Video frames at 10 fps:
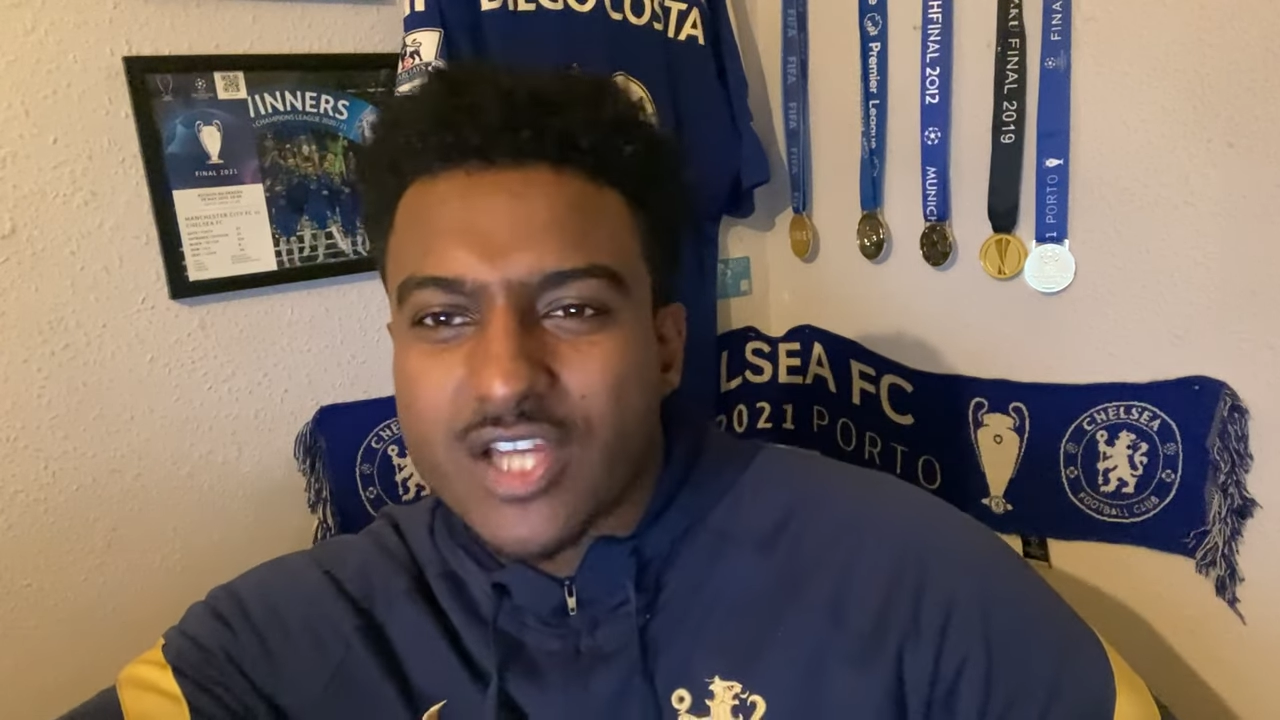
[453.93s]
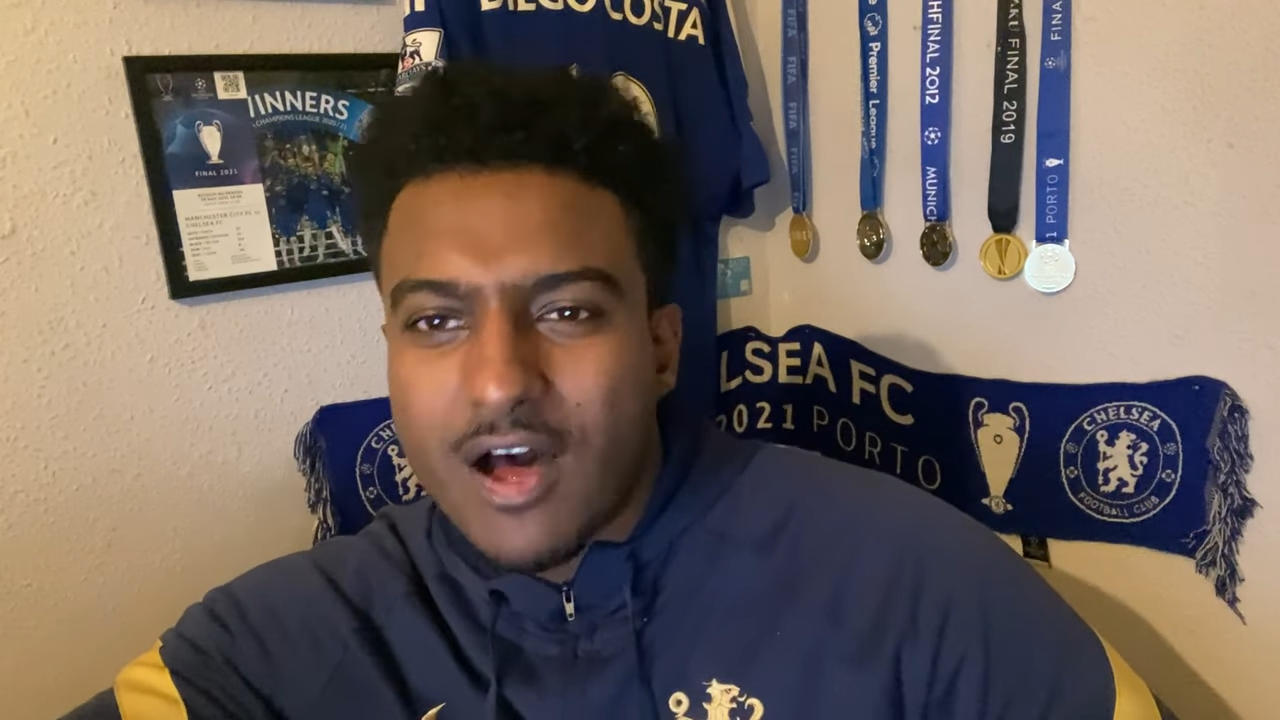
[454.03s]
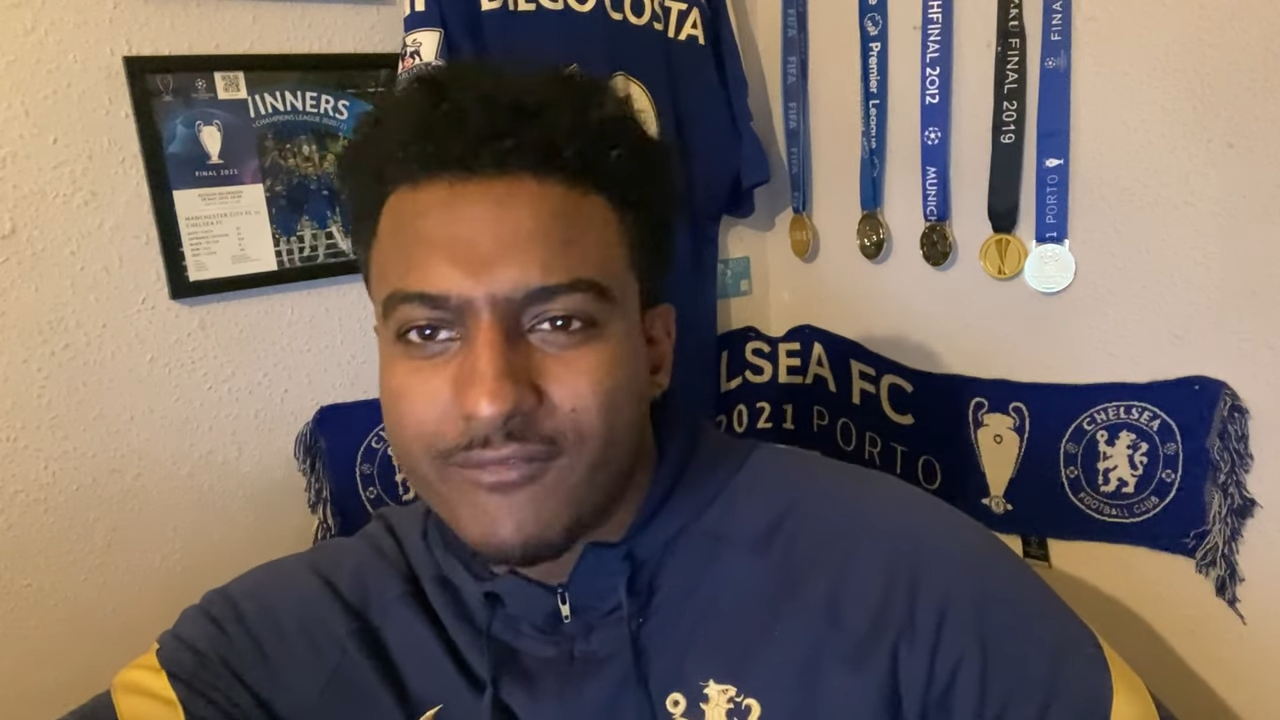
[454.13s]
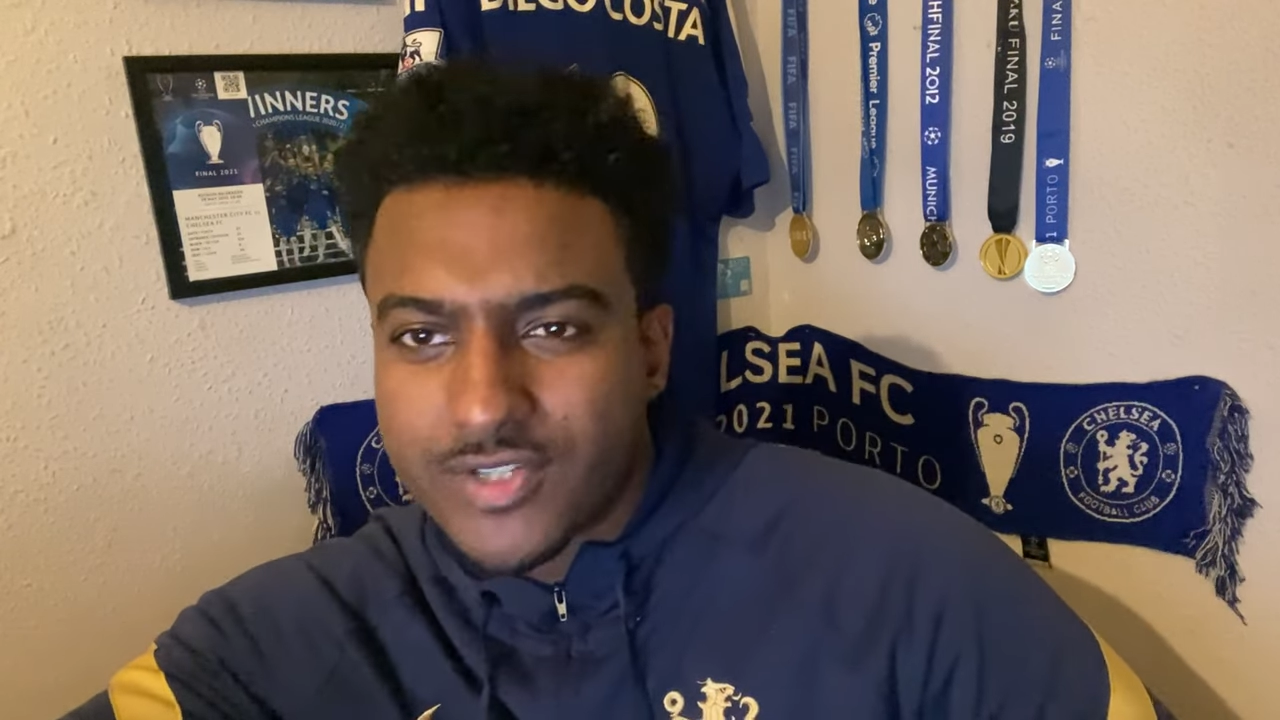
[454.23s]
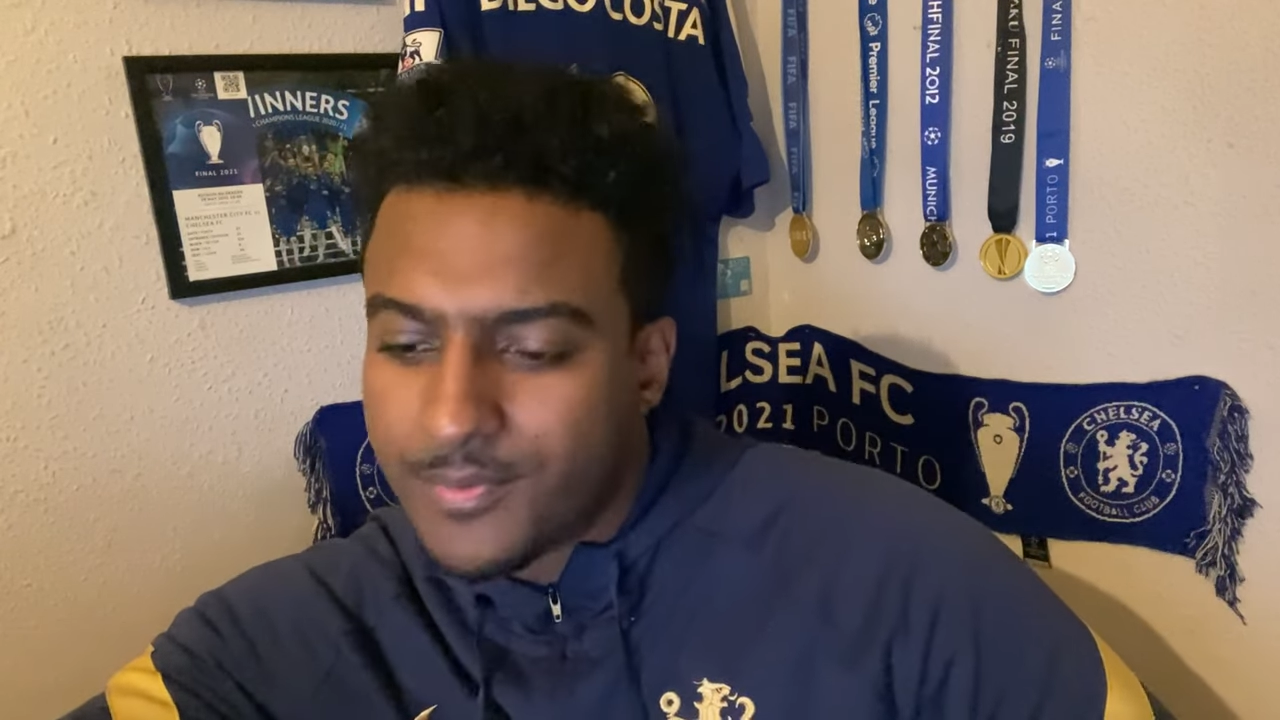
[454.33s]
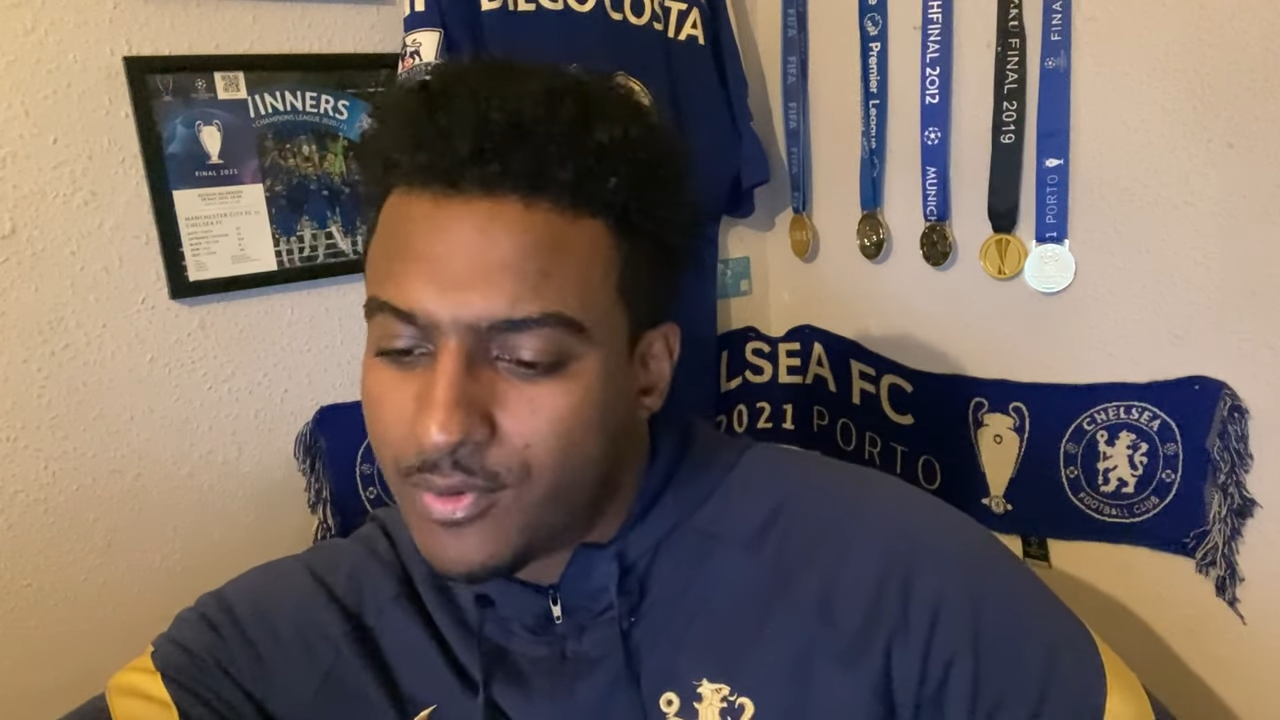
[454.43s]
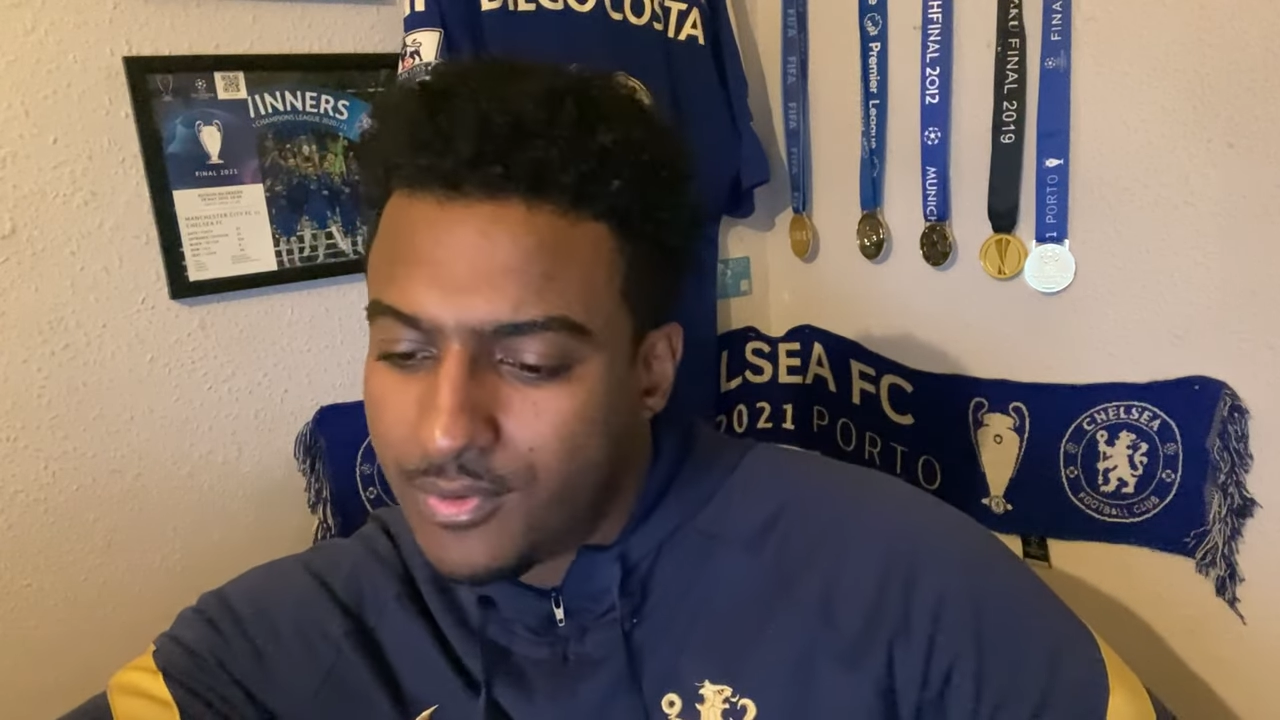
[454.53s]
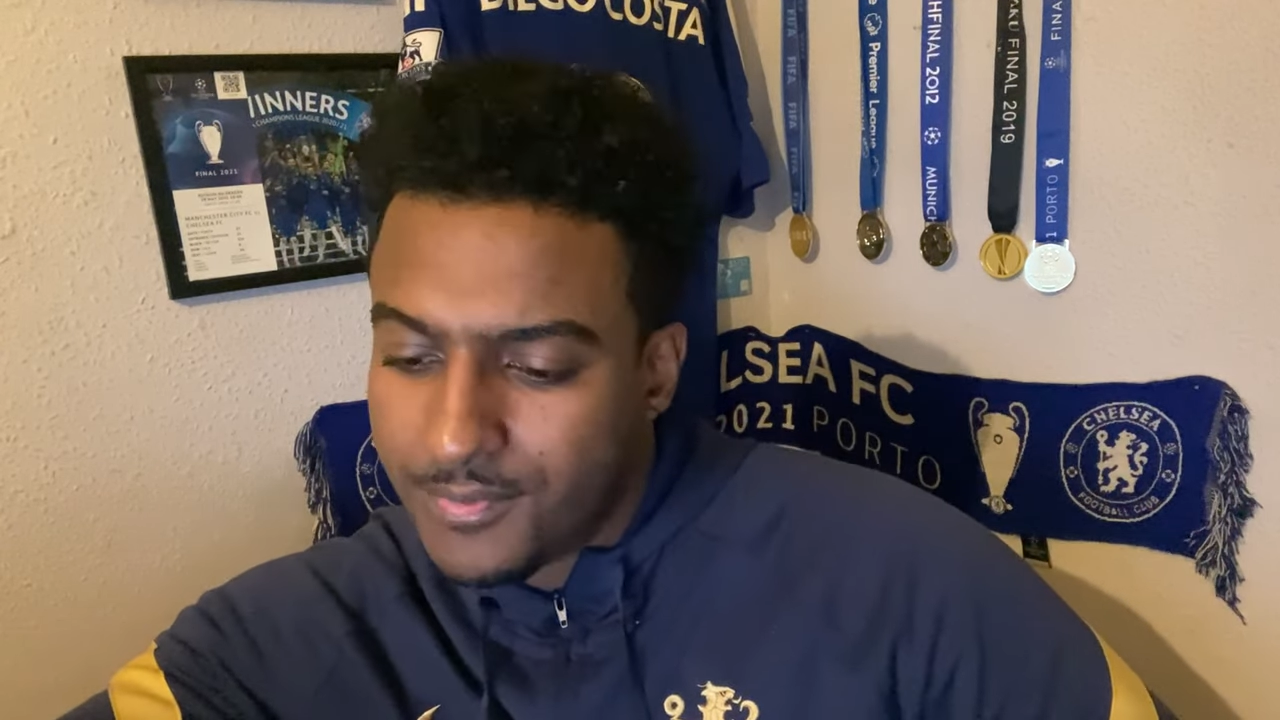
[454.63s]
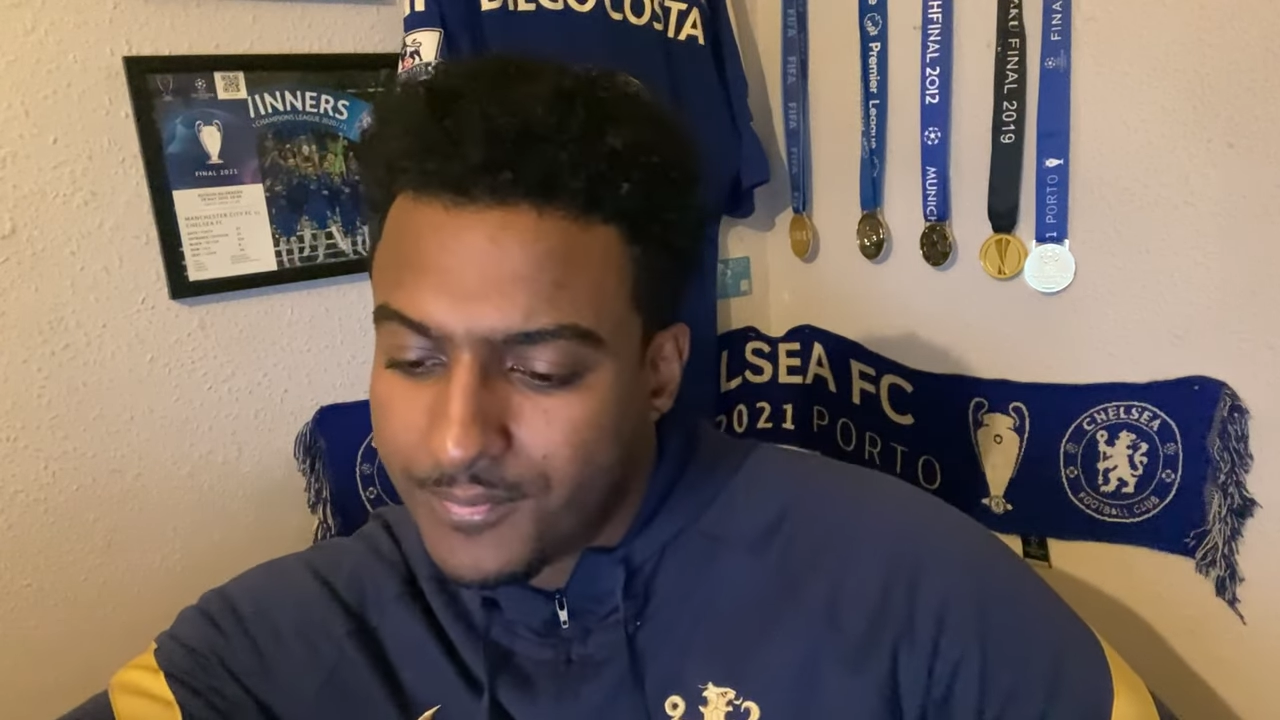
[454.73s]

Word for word: comfortable.